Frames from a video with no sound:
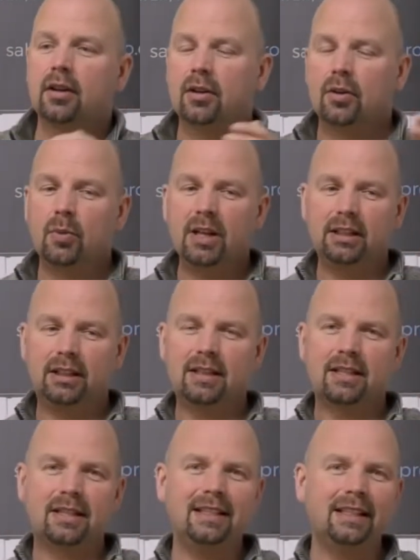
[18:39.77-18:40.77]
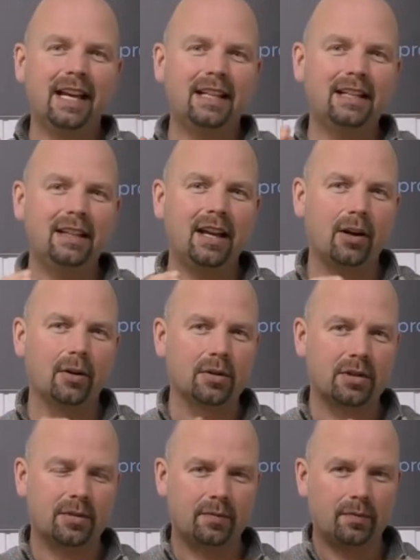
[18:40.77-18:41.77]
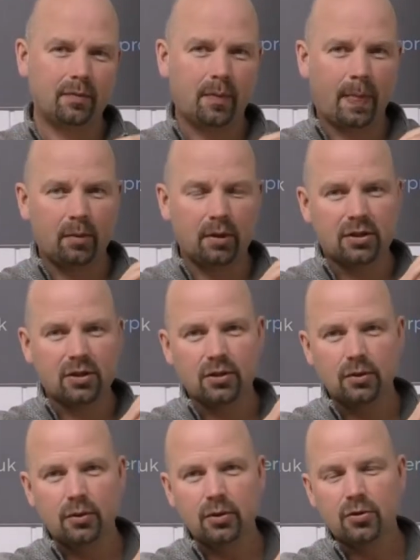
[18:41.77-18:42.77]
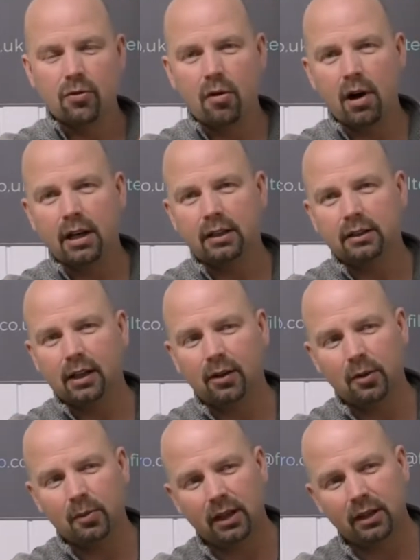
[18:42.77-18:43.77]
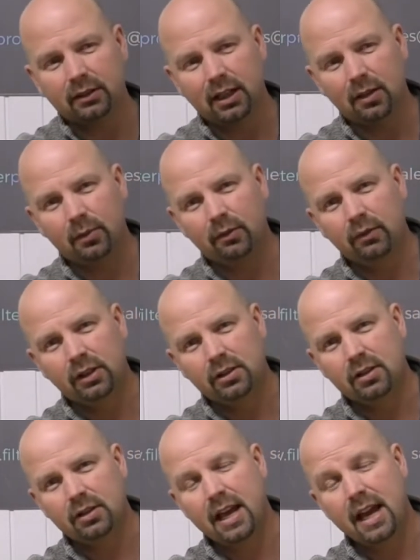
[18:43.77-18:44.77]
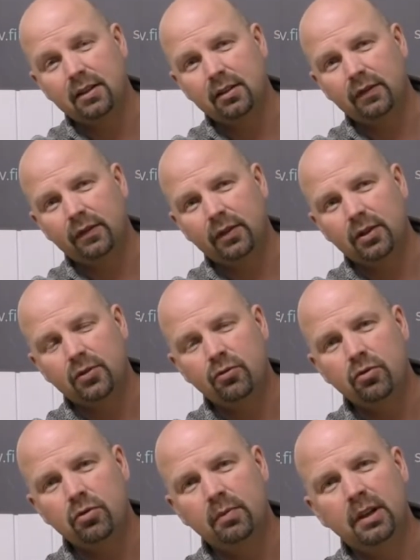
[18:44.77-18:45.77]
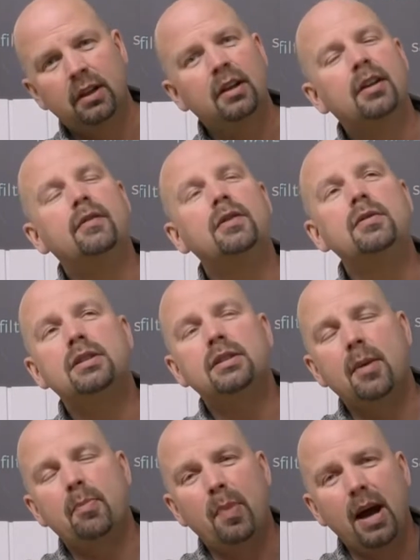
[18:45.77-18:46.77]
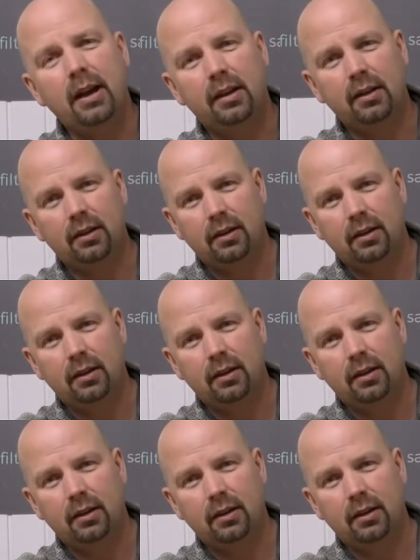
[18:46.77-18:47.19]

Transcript: The wind can still get in the house, but it slows right down by the time it reaches the end of the first room. If you step back,